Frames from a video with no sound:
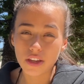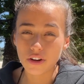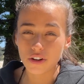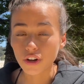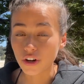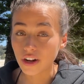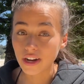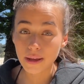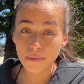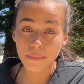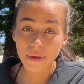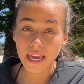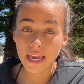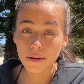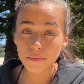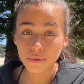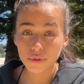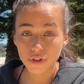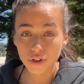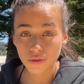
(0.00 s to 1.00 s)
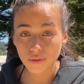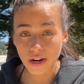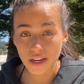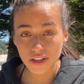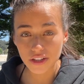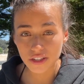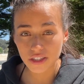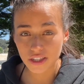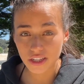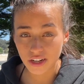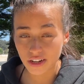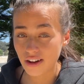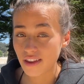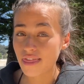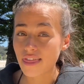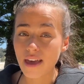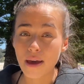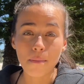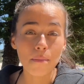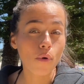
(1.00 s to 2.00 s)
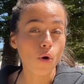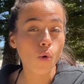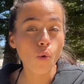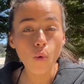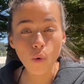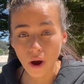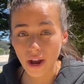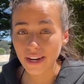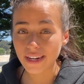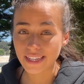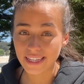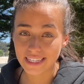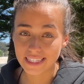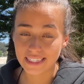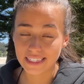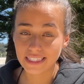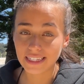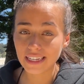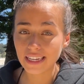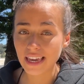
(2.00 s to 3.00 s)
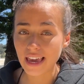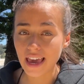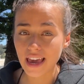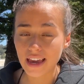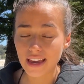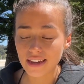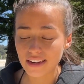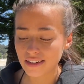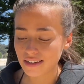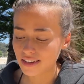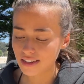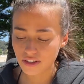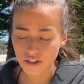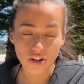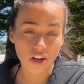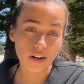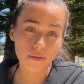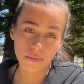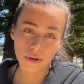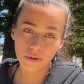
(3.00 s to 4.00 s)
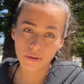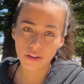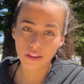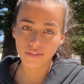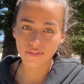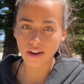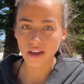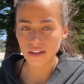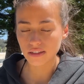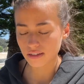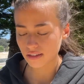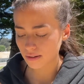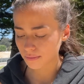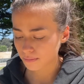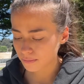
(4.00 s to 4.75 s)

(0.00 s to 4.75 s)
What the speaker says: you're gonna be able to register them quite easily, and it's gonna be really fast.